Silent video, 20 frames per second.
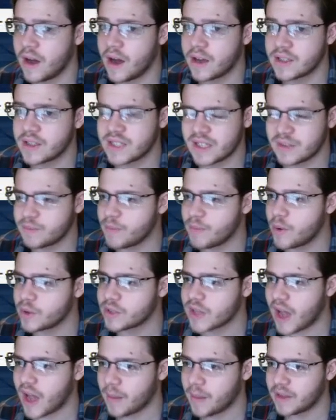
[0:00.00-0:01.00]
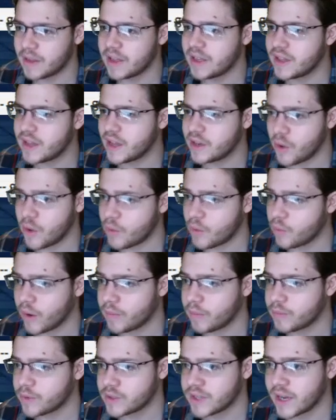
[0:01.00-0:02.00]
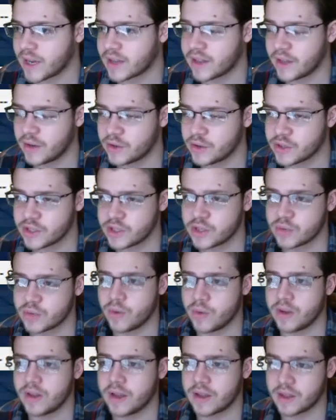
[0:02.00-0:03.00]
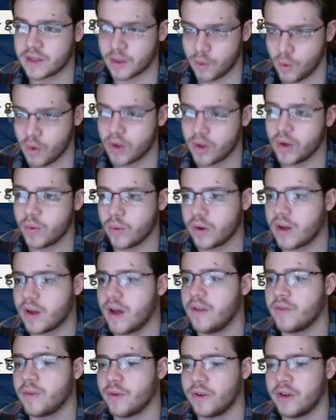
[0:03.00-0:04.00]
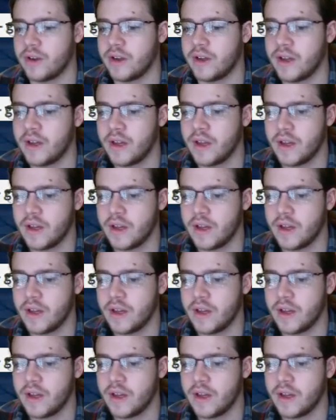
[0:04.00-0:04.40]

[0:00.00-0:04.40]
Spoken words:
Since most commonly they don't run Protect, they usually just run like the Coil, Recovery,